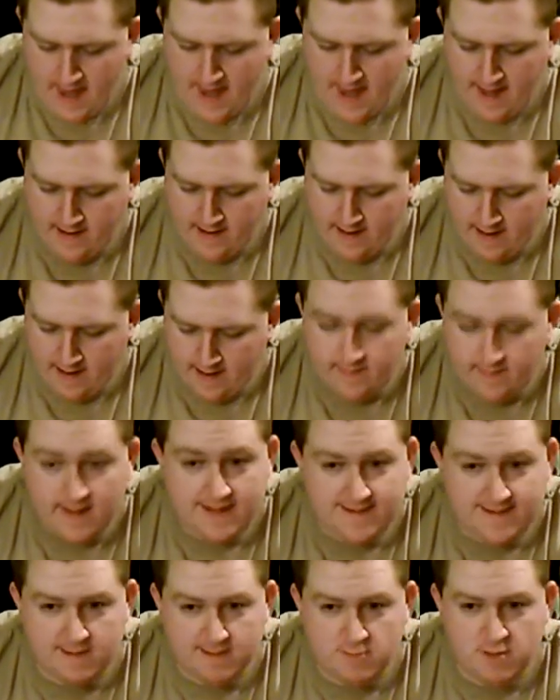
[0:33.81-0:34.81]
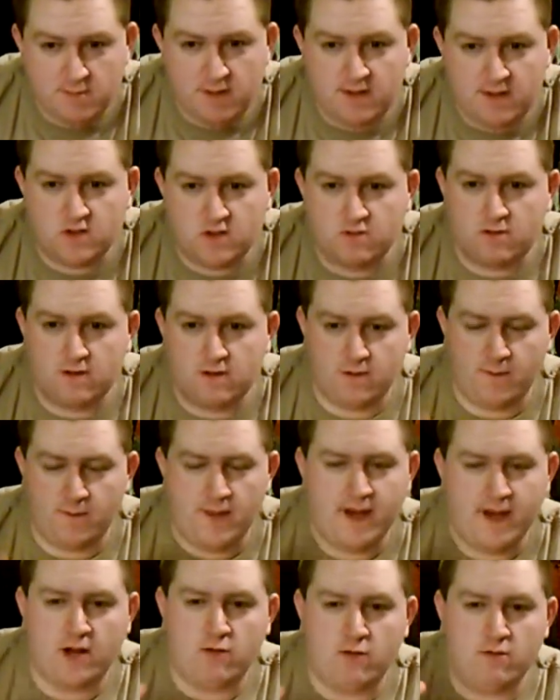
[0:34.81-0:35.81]
And like I said, I'm going to make this quick, so
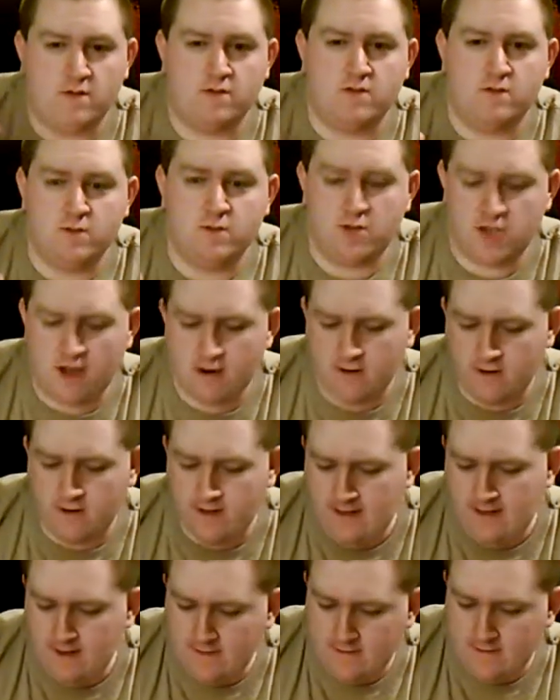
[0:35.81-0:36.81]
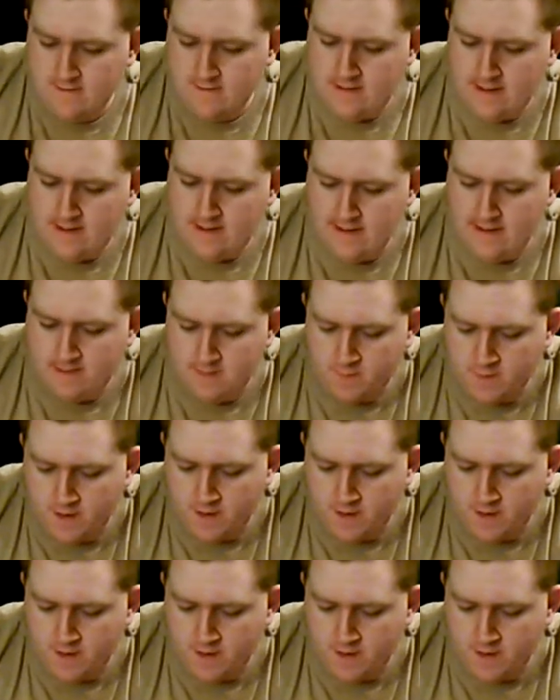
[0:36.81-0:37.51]
I'm not going to go into too much character details,